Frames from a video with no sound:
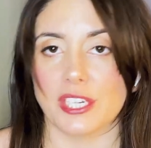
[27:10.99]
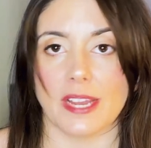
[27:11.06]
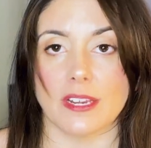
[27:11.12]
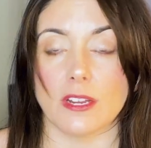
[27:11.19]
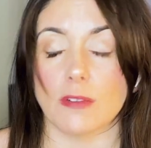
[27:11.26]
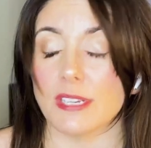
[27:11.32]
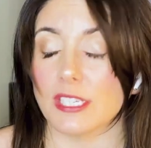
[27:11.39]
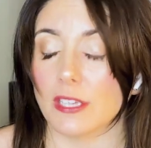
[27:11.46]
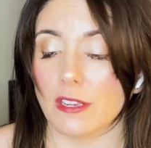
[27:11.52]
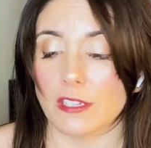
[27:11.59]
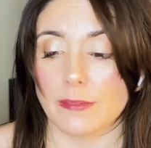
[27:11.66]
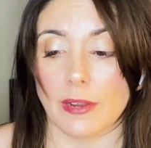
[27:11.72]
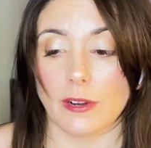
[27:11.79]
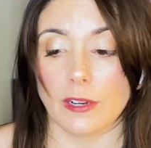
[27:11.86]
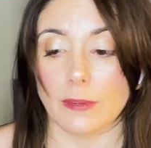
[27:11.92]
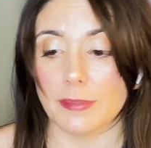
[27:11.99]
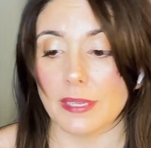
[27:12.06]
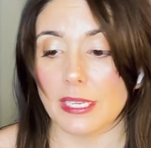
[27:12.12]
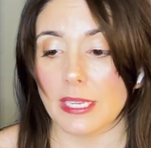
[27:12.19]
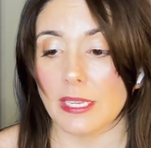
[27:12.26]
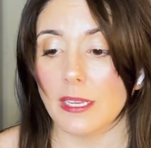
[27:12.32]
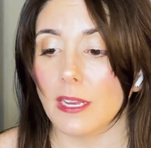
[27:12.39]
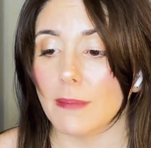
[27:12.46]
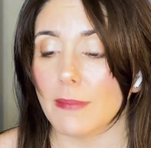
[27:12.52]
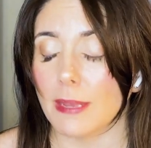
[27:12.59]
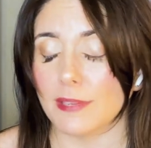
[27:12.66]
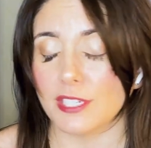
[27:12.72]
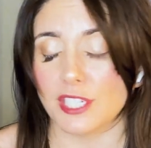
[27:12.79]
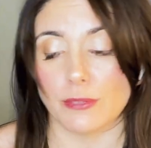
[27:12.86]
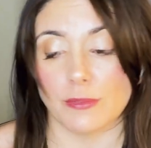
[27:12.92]
I know we talked about her being young.
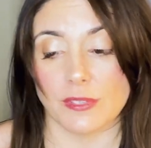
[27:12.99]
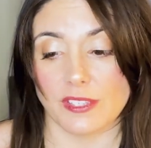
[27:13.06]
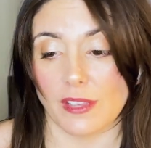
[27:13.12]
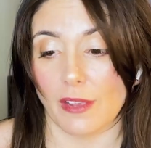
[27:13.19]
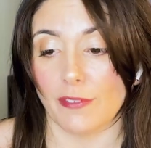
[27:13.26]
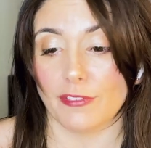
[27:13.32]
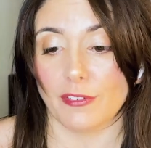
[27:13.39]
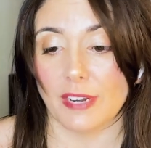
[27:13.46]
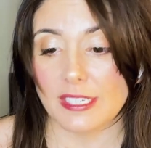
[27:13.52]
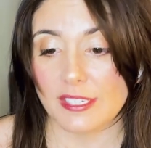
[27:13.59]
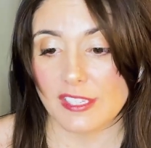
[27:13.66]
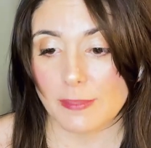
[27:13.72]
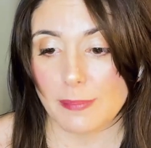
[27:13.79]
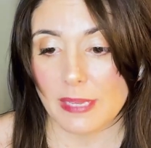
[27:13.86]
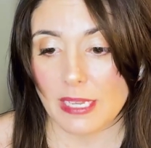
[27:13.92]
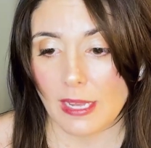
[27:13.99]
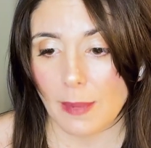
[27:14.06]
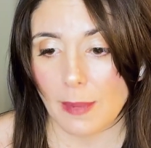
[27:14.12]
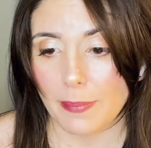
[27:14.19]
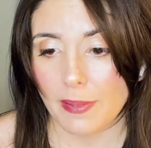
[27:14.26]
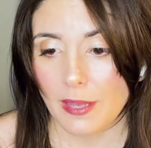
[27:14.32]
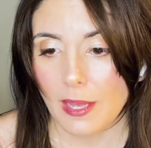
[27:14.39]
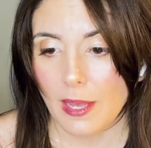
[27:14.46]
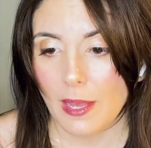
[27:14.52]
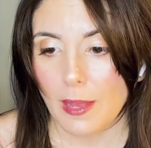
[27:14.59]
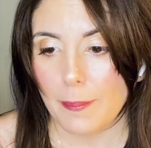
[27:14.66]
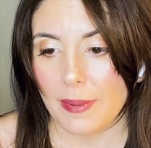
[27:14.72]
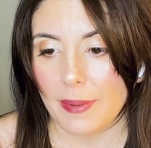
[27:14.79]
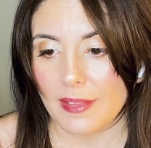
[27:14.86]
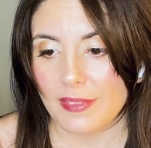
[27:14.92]
Maybe she was afraid to speak up,
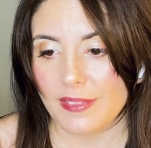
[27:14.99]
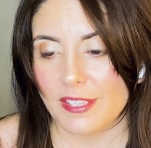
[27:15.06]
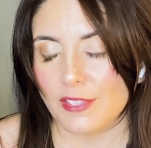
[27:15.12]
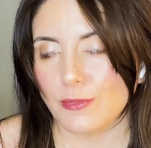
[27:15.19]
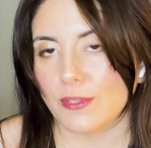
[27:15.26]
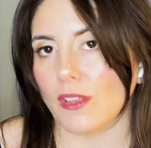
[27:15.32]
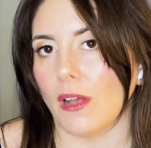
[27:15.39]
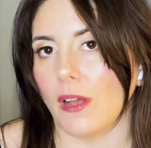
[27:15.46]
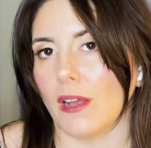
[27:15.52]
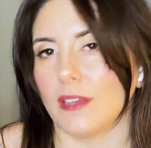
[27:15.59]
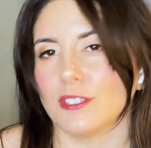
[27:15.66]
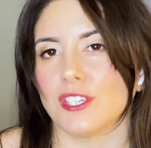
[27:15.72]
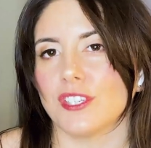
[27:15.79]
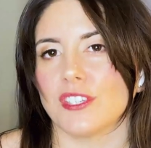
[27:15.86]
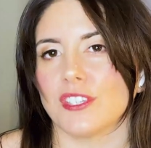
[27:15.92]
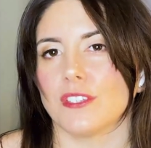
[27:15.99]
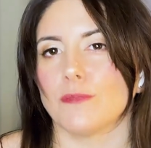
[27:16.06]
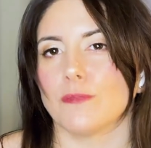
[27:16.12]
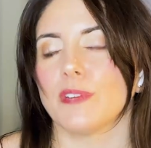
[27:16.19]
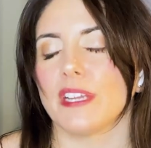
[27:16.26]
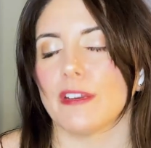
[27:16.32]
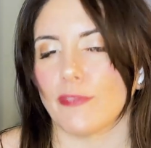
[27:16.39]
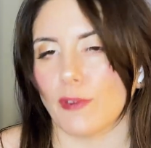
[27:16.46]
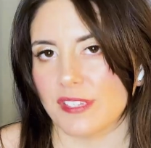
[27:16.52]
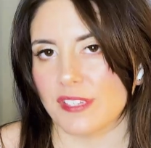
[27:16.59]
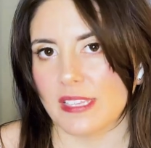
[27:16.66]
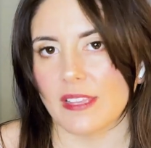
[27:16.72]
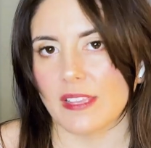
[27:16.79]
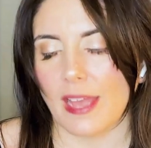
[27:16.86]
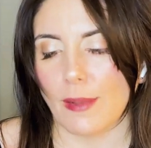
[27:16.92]
but this was just
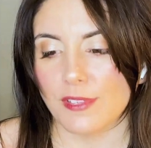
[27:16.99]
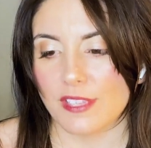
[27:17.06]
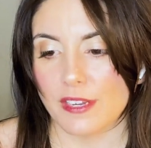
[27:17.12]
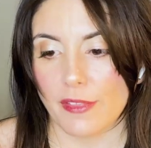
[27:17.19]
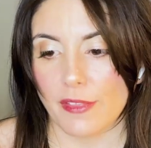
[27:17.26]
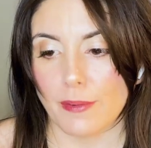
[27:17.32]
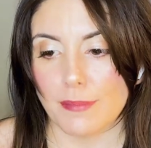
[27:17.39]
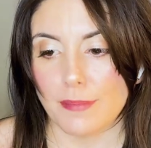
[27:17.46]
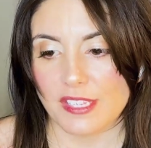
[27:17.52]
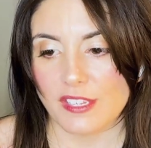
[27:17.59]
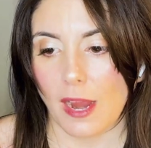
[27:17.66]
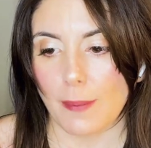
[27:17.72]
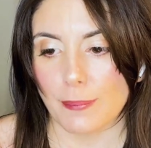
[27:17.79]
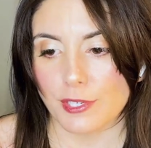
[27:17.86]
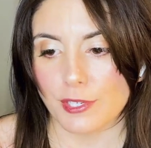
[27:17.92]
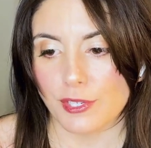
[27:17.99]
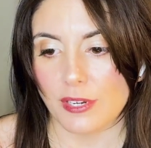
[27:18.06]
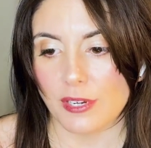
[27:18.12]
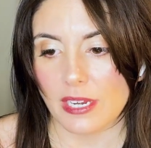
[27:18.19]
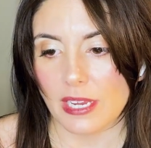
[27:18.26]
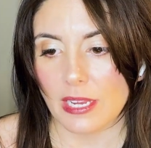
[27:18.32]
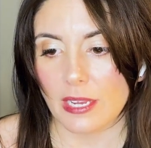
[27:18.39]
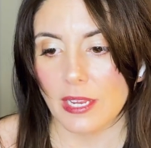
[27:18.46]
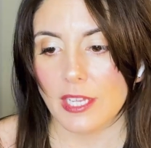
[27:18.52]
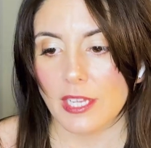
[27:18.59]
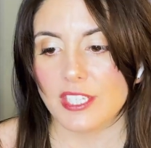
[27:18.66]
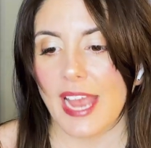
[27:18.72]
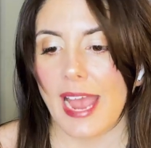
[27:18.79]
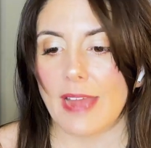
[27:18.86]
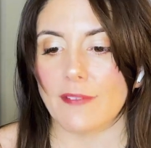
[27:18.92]
reinforcing that that was another missed opportunity
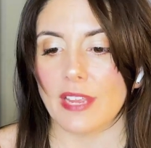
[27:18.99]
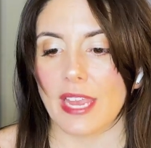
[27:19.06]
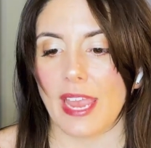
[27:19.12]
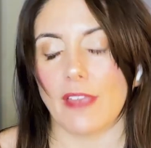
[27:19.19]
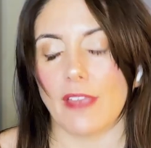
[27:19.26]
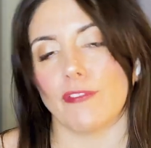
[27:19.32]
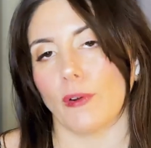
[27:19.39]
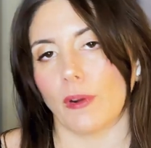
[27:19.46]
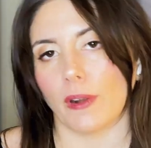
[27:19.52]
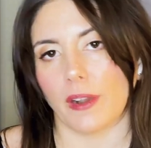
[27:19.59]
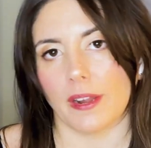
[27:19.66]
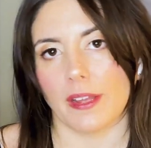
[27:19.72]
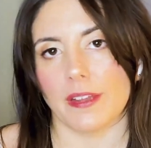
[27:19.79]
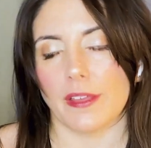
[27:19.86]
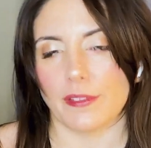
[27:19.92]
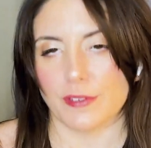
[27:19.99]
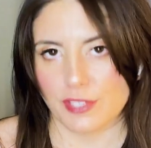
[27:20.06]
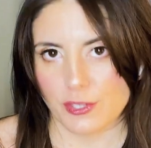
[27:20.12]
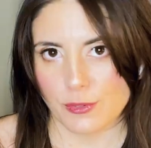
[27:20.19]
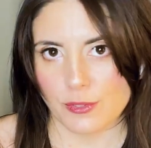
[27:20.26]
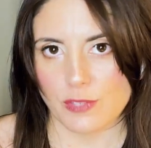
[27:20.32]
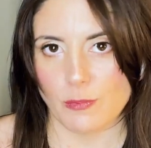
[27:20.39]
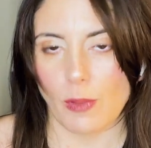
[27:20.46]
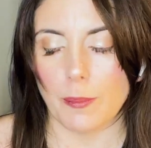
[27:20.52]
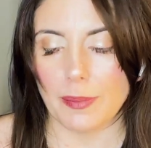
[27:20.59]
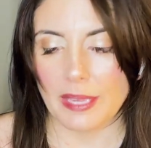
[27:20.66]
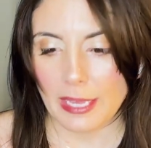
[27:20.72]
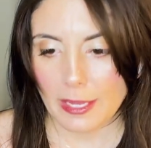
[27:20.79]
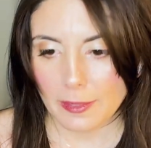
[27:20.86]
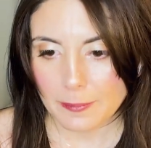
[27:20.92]
to advocate for another student's
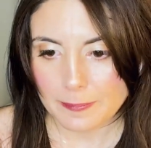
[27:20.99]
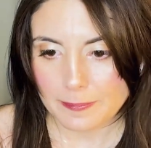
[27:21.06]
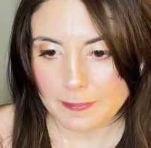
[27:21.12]
well-being.